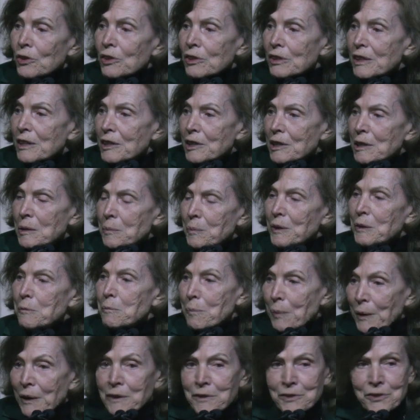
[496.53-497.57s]
are
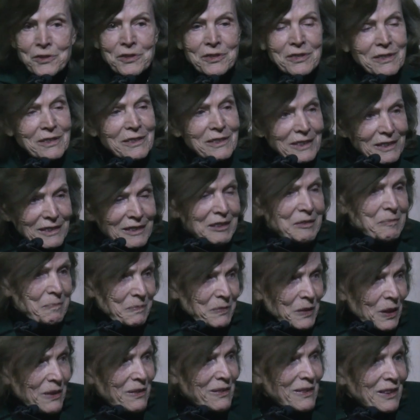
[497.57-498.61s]
currently keeping pets,
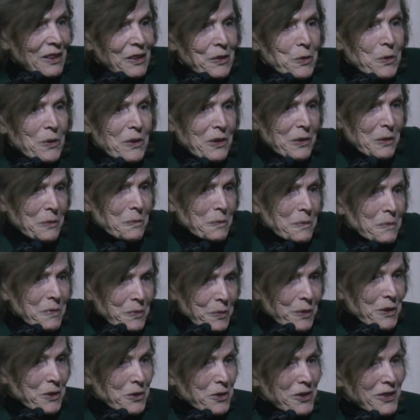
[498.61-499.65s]

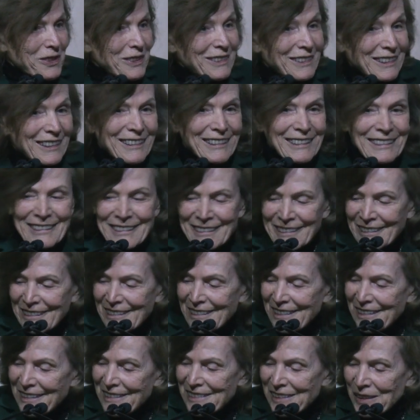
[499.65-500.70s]
aquarium fish.
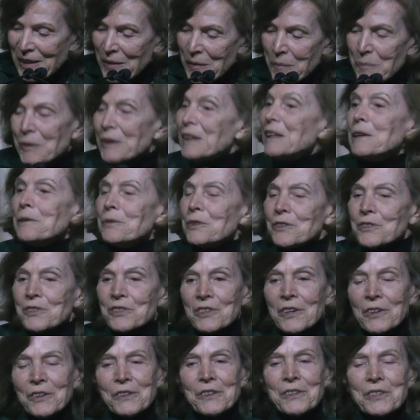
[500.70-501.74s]

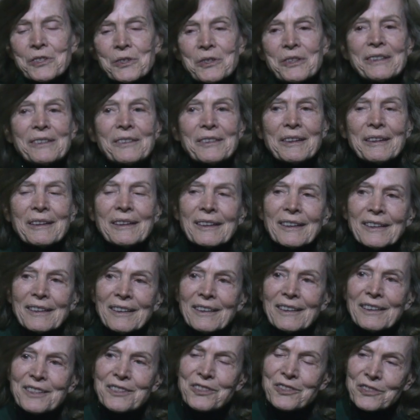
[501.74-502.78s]
But even so,
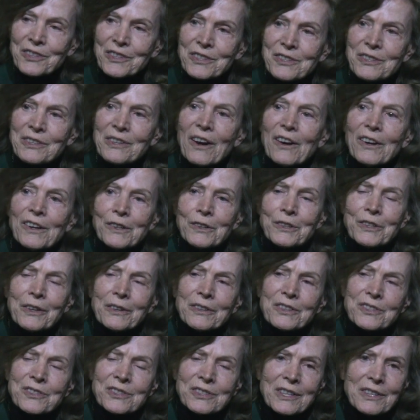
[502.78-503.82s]
it's
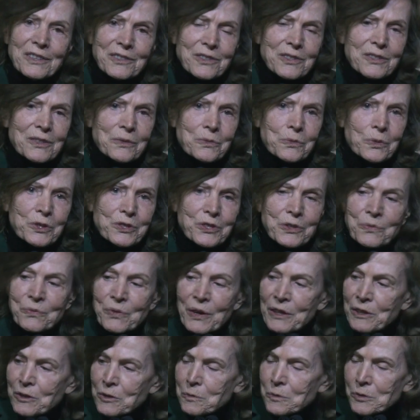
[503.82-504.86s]
just our sense
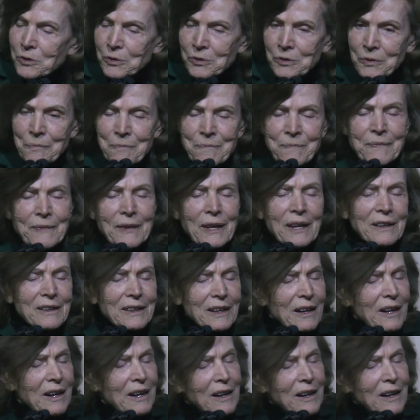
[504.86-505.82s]
of what's valuable.